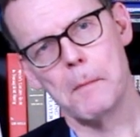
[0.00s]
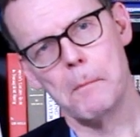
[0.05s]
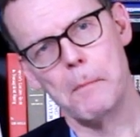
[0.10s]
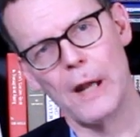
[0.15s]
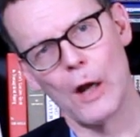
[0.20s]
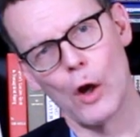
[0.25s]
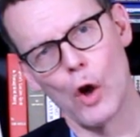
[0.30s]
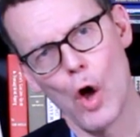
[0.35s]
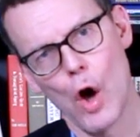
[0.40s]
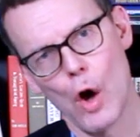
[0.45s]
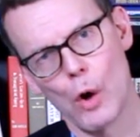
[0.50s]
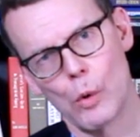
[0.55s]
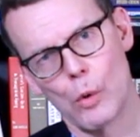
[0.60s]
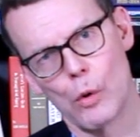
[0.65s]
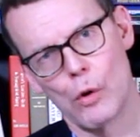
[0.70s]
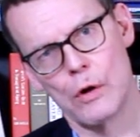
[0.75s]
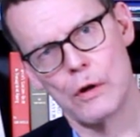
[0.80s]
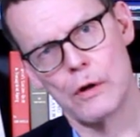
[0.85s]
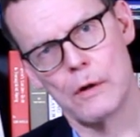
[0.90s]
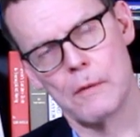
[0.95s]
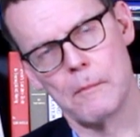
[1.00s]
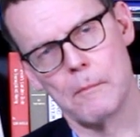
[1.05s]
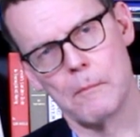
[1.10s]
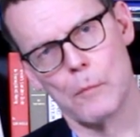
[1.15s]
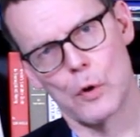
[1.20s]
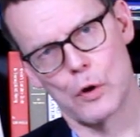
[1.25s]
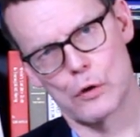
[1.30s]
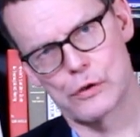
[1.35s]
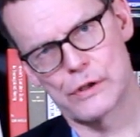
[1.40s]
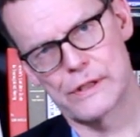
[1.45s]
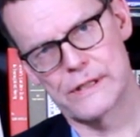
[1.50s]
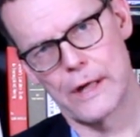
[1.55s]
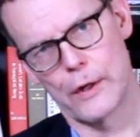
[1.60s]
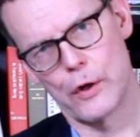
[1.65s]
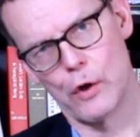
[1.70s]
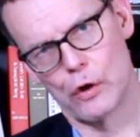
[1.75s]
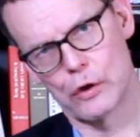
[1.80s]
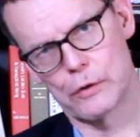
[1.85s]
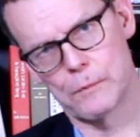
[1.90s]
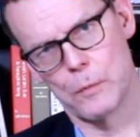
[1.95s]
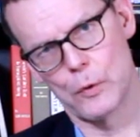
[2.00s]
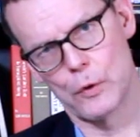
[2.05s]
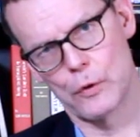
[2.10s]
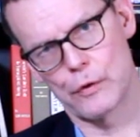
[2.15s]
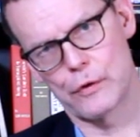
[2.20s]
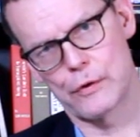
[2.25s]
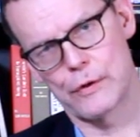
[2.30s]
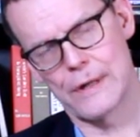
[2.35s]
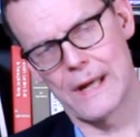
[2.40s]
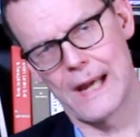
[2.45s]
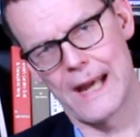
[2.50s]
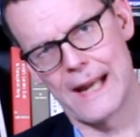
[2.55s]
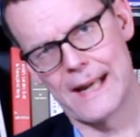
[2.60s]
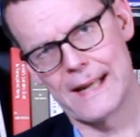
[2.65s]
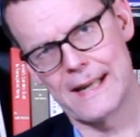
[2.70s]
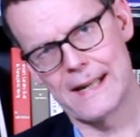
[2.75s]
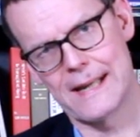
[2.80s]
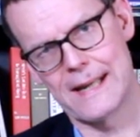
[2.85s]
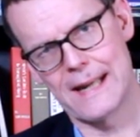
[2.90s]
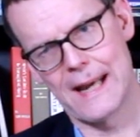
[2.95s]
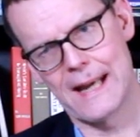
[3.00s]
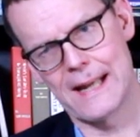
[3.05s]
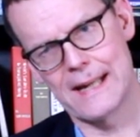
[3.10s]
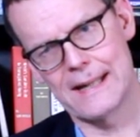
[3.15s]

below Borussia Dortmund, and